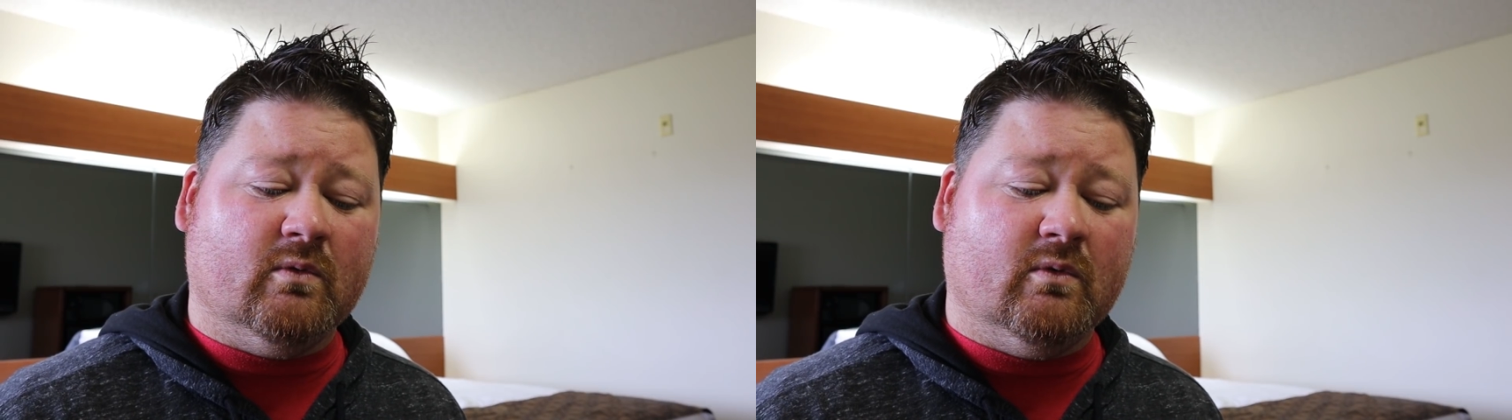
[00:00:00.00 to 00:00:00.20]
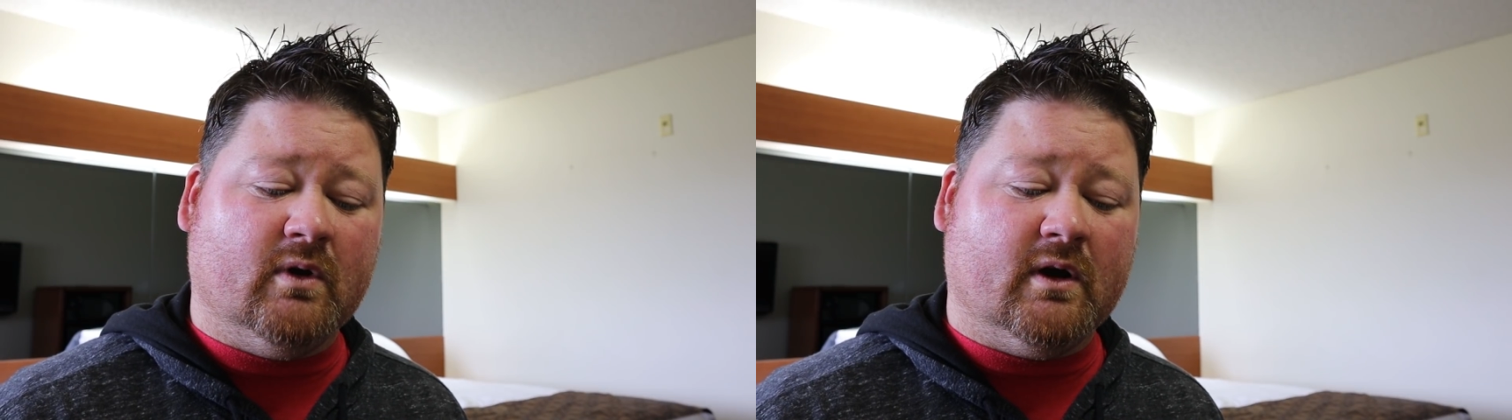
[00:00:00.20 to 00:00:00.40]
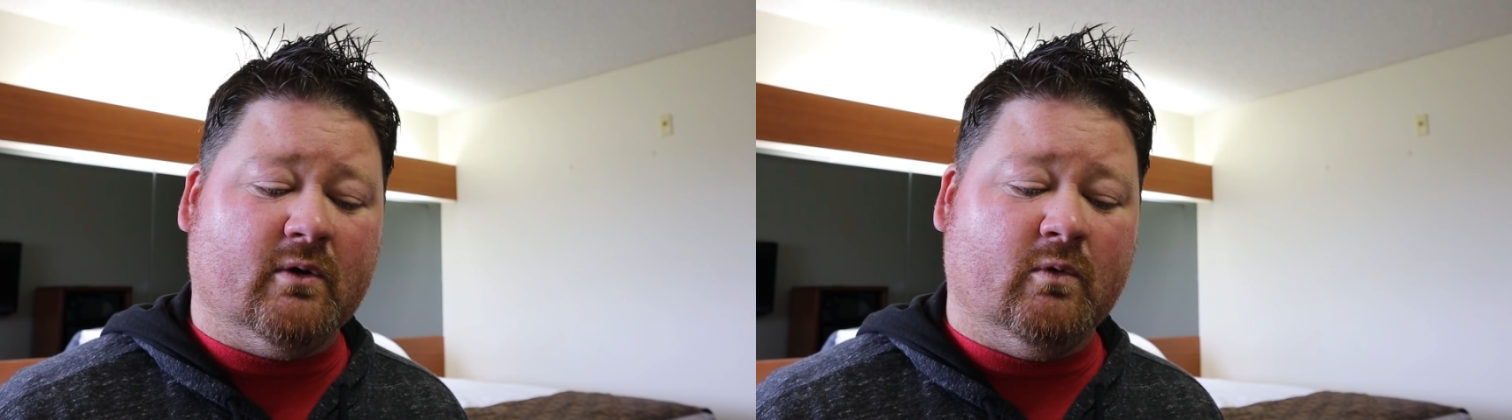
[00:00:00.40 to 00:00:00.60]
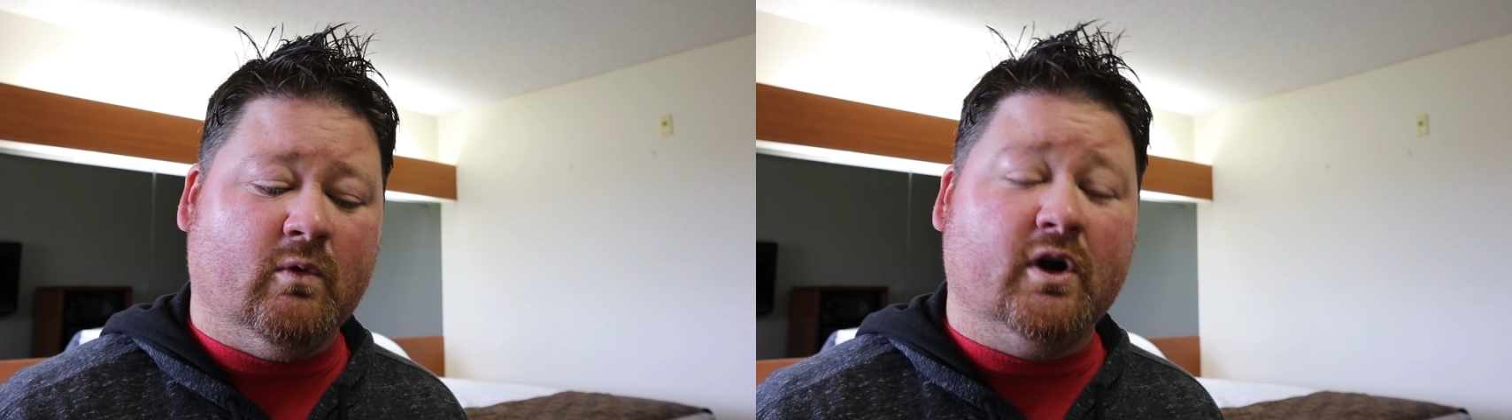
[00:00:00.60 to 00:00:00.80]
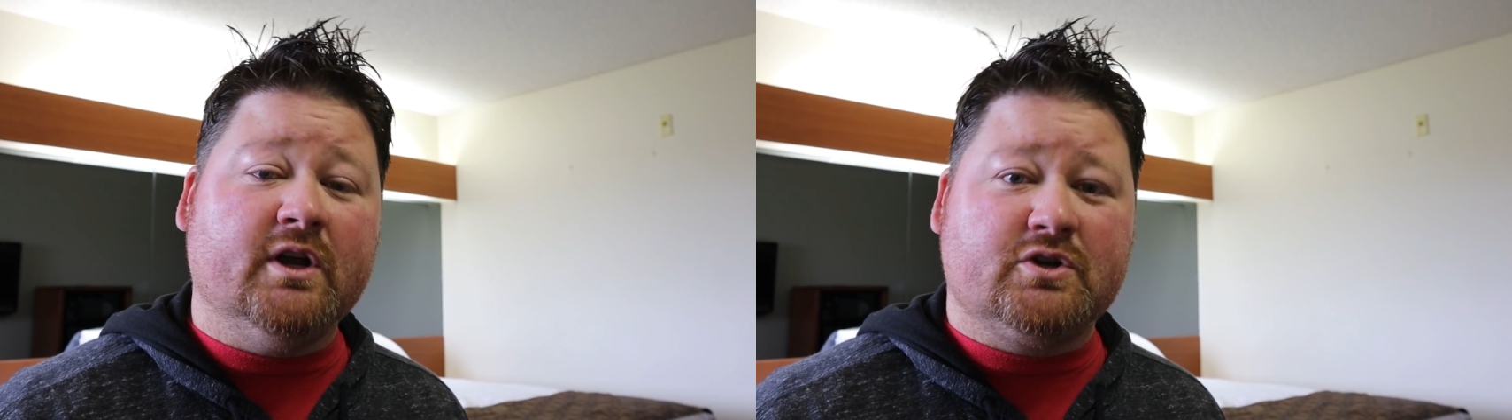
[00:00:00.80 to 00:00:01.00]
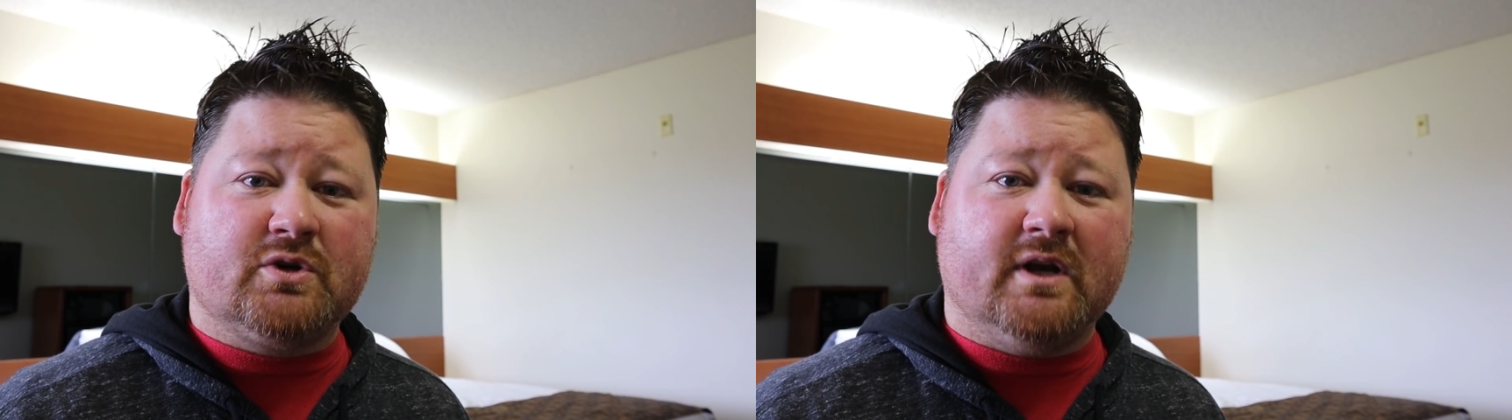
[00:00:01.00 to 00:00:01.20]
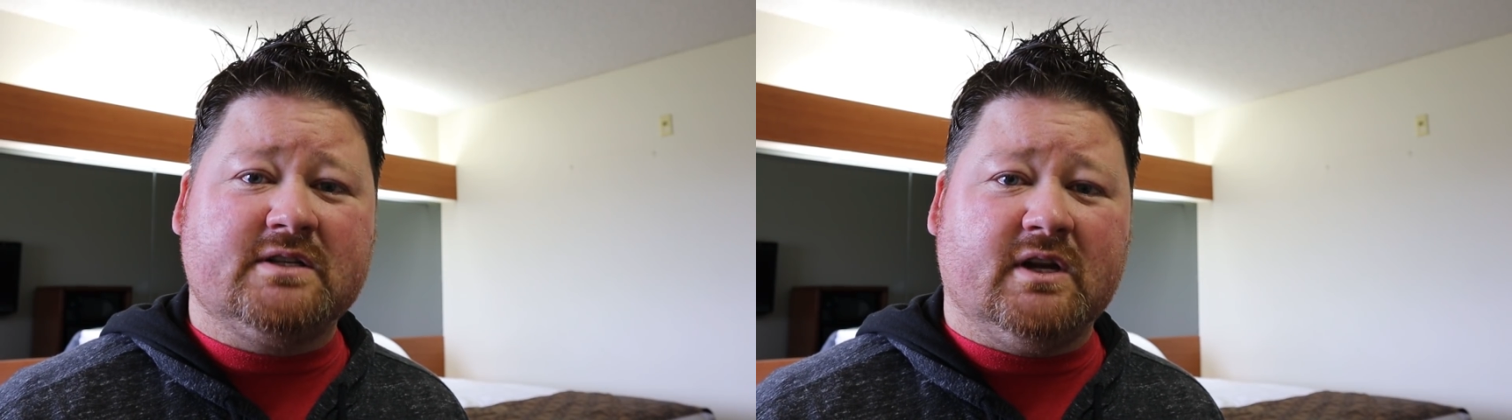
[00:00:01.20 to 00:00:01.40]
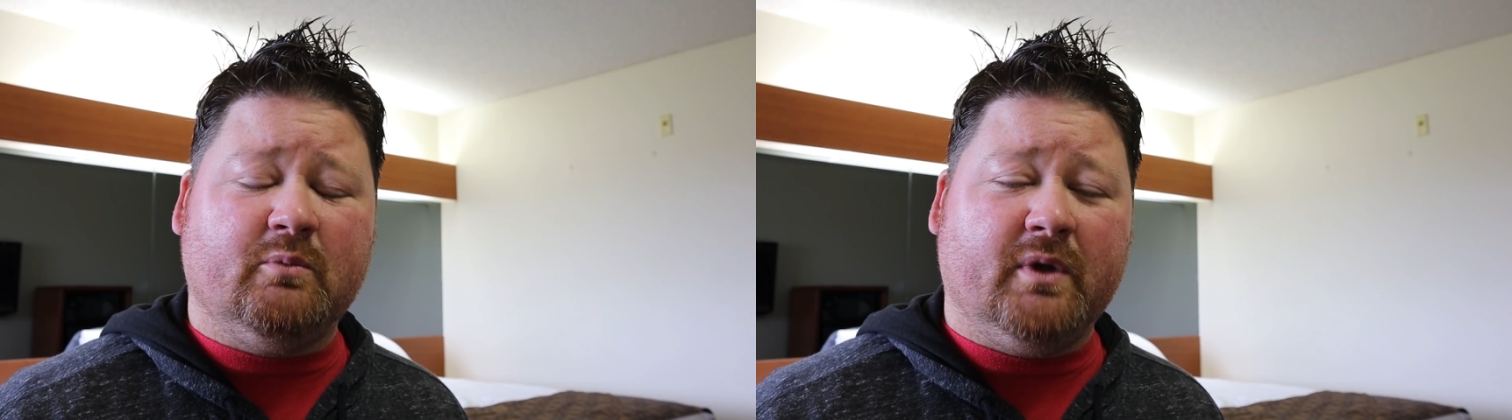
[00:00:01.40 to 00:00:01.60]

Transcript: we're interested in